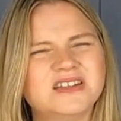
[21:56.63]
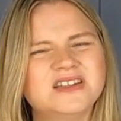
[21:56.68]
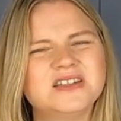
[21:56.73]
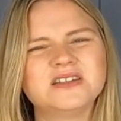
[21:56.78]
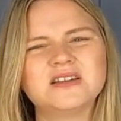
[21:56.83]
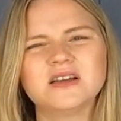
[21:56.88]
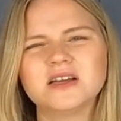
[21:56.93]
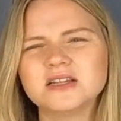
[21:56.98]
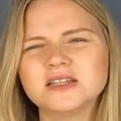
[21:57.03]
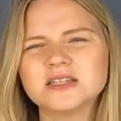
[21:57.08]

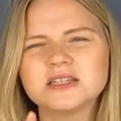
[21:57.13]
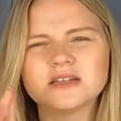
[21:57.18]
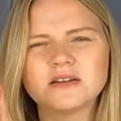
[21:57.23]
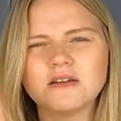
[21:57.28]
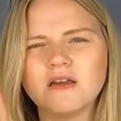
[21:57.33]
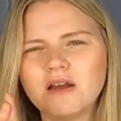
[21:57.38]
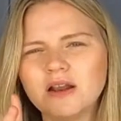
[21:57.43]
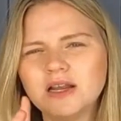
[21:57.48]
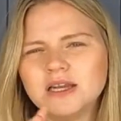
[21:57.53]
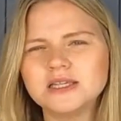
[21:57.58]
just like a
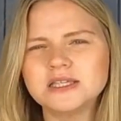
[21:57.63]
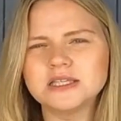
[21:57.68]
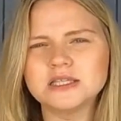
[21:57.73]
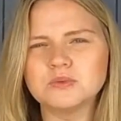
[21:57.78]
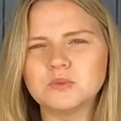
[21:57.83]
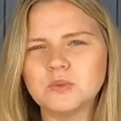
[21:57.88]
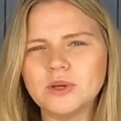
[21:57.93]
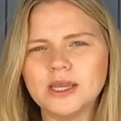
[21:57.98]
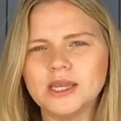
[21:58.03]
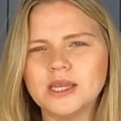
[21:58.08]
slightly
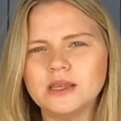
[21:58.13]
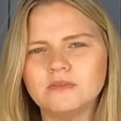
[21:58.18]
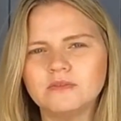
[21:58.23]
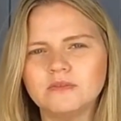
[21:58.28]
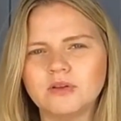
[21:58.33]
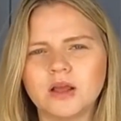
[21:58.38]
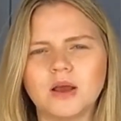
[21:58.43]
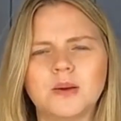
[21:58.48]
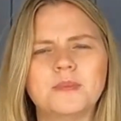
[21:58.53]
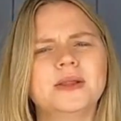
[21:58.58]

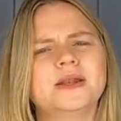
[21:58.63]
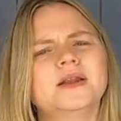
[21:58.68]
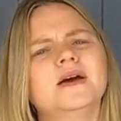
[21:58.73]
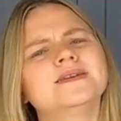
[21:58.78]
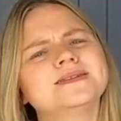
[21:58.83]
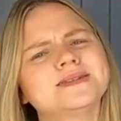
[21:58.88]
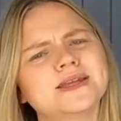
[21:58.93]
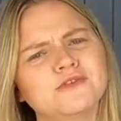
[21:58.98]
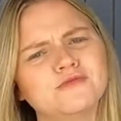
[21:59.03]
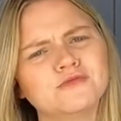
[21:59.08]
sweet, I mean,
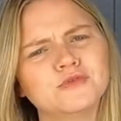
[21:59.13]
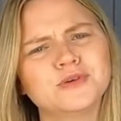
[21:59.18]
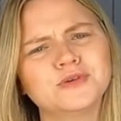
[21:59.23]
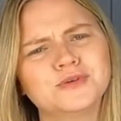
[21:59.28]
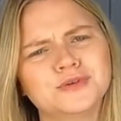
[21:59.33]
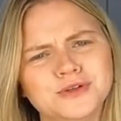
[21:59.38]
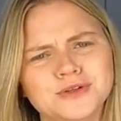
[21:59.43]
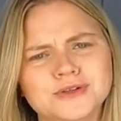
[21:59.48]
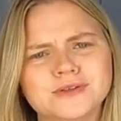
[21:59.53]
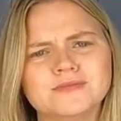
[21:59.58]
I say
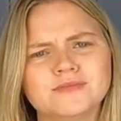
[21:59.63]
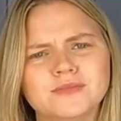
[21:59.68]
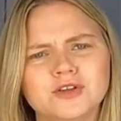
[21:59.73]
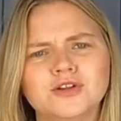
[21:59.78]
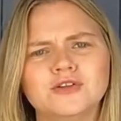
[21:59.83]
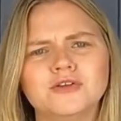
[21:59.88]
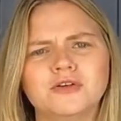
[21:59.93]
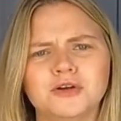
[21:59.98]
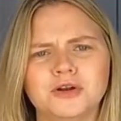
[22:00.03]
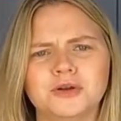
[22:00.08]
real good.
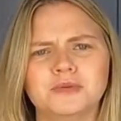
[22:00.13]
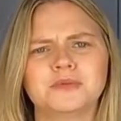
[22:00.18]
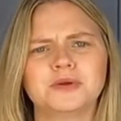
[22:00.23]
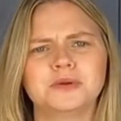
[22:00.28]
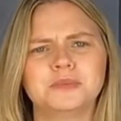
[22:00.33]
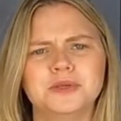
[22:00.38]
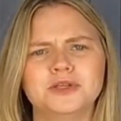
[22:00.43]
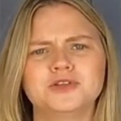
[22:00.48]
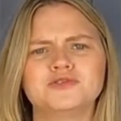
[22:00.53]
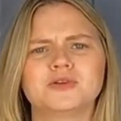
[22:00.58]
You're not going to
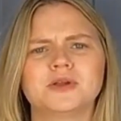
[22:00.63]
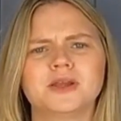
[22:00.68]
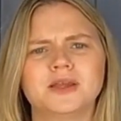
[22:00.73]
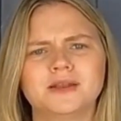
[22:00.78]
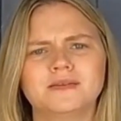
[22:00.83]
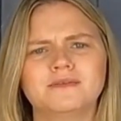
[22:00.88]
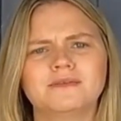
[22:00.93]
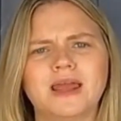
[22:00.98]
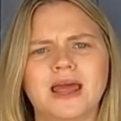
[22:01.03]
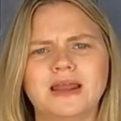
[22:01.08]
want to be
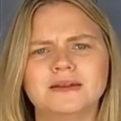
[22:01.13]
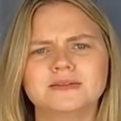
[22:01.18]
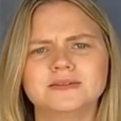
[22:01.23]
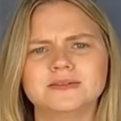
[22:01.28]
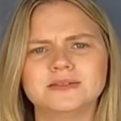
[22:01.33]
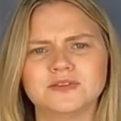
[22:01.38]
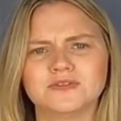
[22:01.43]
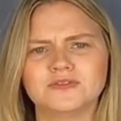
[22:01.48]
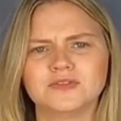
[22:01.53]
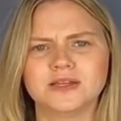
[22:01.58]
drinking
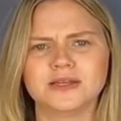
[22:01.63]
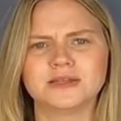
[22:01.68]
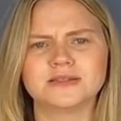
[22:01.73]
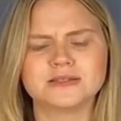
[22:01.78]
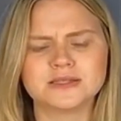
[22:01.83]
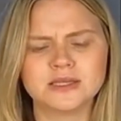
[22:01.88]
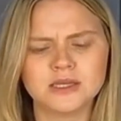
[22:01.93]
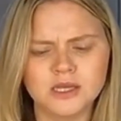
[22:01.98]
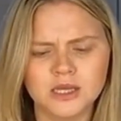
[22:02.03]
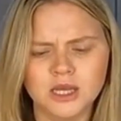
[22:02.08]
gallons of
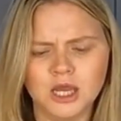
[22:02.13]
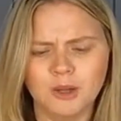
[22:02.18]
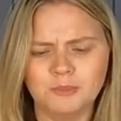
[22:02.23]
this,